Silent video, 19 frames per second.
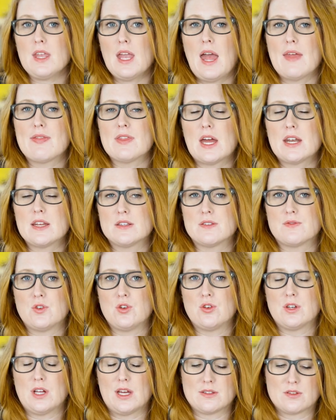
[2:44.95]
And that is
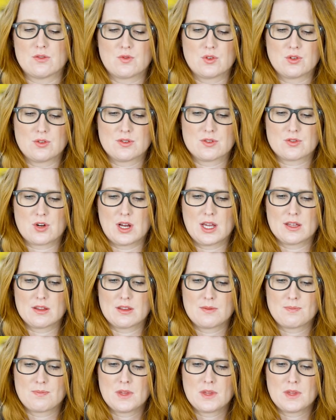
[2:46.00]
viewed as a real strength.